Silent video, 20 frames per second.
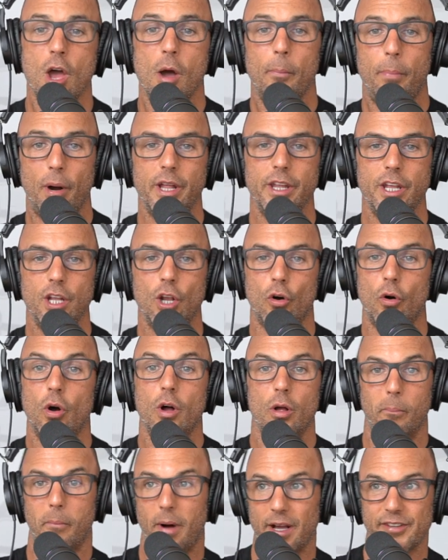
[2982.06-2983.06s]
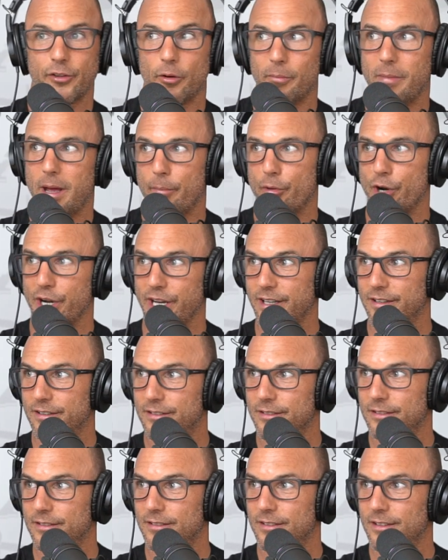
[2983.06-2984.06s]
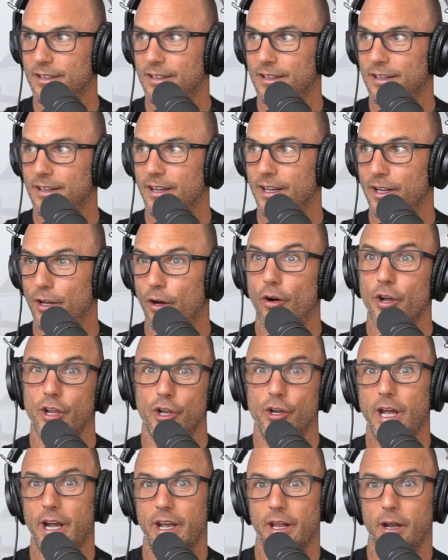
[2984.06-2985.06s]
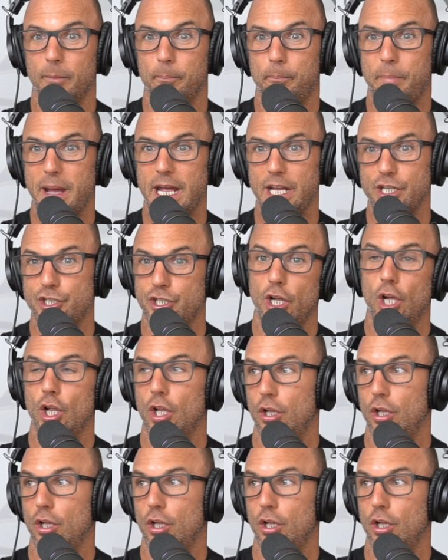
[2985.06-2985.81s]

but you know muscle memory you know you're not going to bench